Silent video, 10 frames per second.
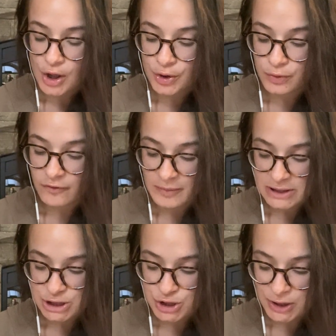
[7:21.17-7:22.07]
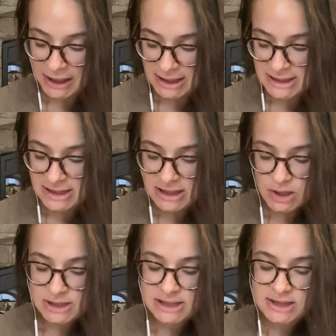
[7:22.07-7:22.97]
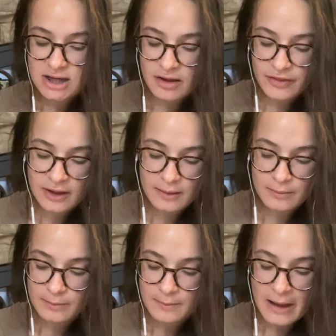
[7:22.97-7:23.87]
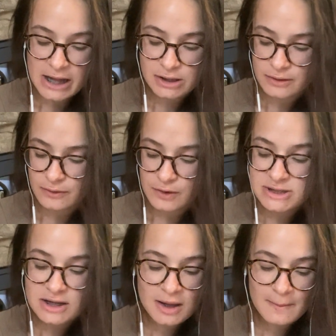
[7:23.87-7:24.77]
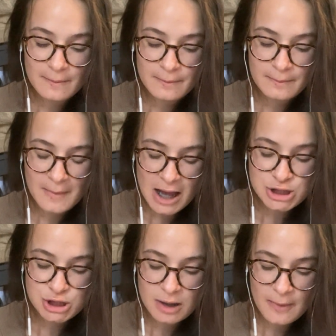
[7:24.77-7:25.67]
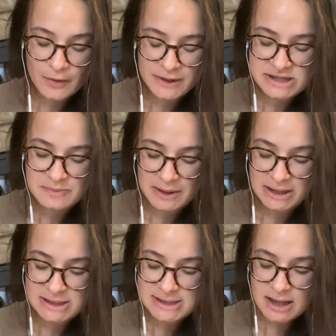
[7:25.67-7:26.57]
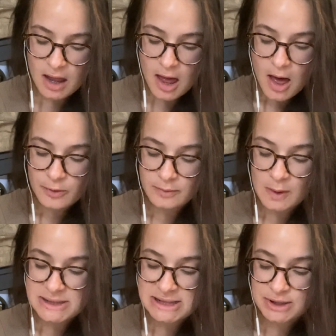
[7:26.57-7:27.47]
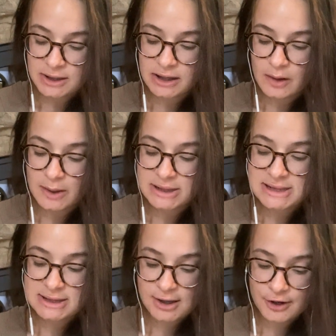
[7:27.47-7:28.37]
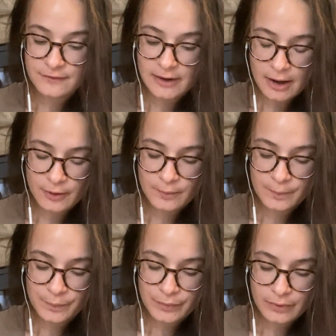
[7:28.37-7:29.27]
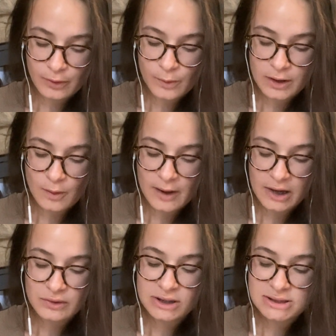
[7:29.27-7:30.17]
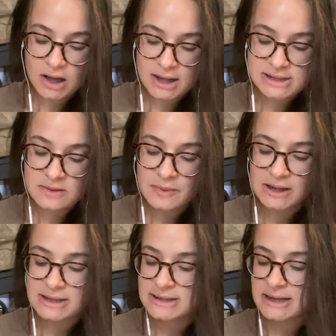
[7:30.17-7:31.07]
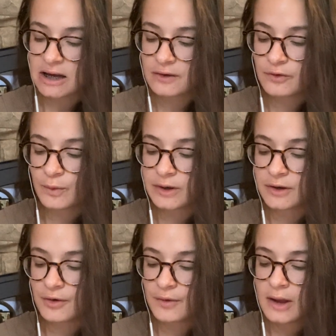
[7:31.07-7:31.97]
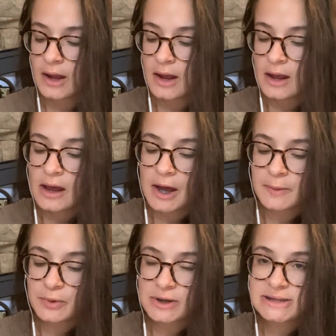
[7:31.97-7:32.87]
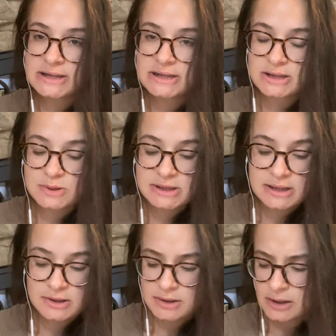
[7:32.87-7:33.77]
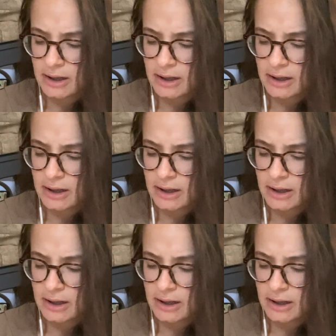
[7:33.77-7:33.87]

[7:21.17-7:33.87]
You've been tricked. There's nothing magic about these beans. We're most certainly going to starve now. The widow angrily tossed the beans out the window and burst into tears.